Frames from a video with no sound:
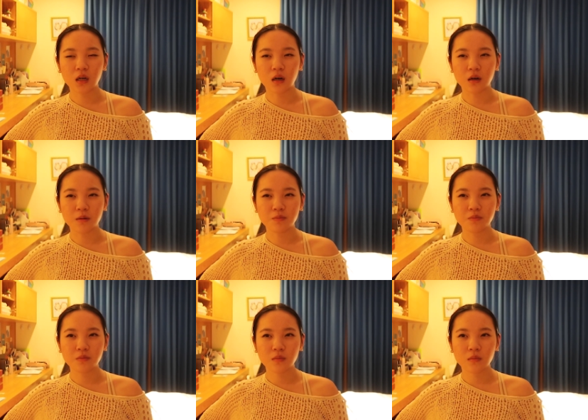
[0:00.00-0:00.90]

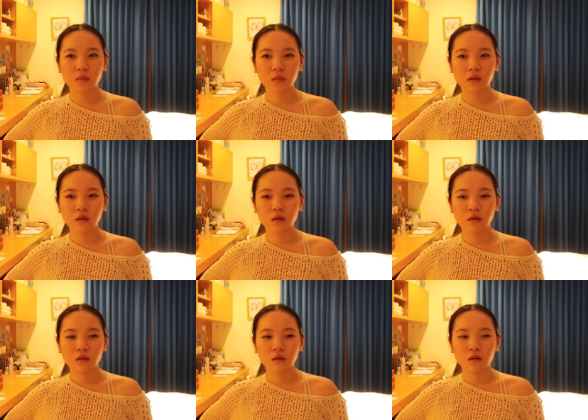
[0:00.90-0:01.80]
um
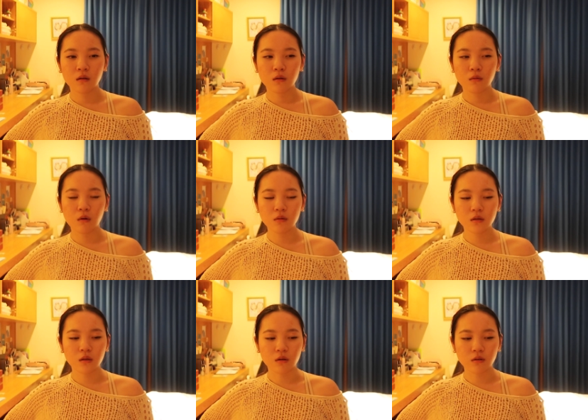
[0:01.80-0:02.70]
what
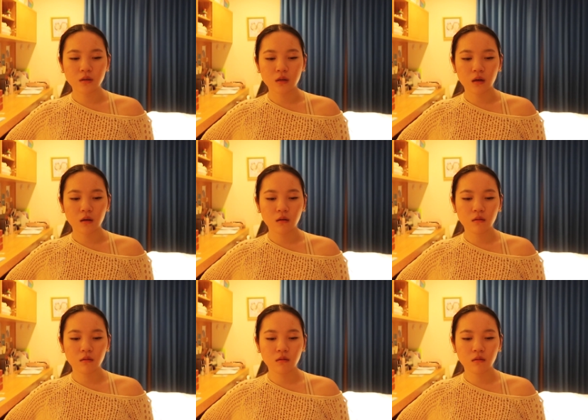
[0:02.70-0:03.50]
was Thursday